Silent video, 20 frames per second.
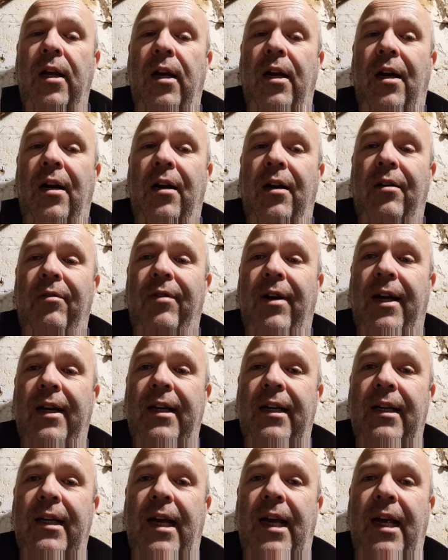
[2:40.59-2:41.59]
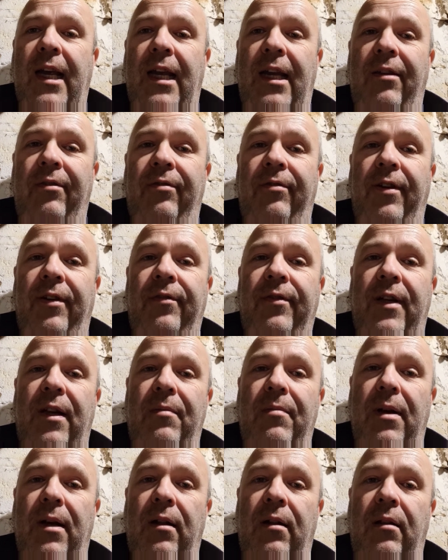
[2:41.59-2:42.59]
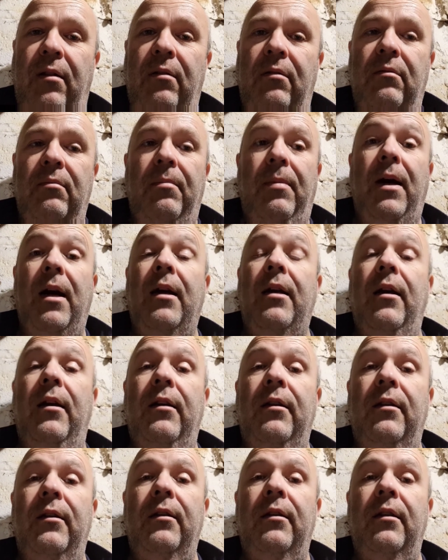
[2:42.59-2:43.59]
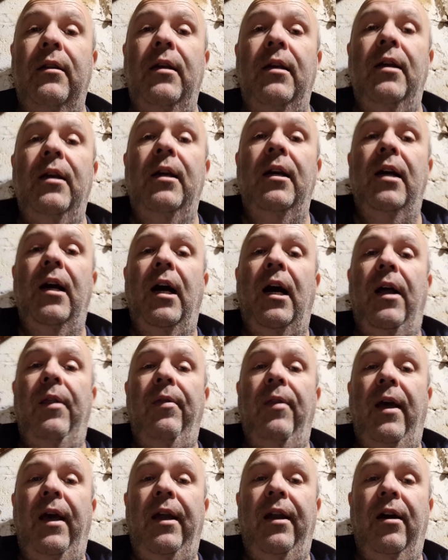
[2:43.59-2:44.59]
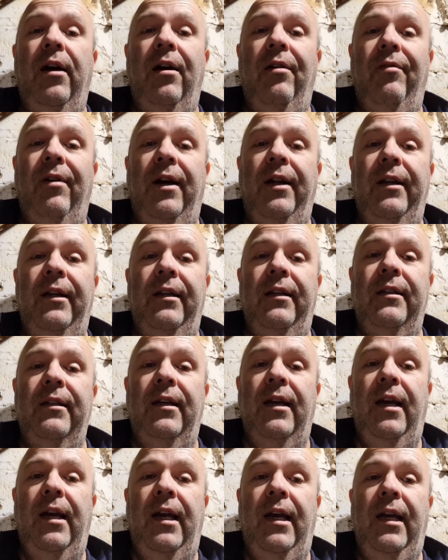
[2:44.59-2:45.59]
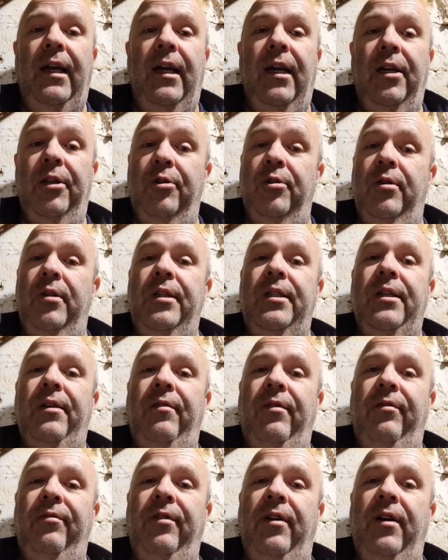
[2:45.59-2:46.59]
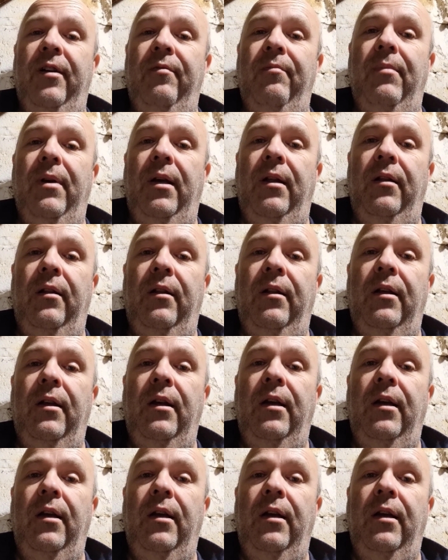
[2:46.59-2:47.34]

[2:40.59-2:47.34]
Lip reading: I've added a 50 mil packer, and then I've added a 175 mil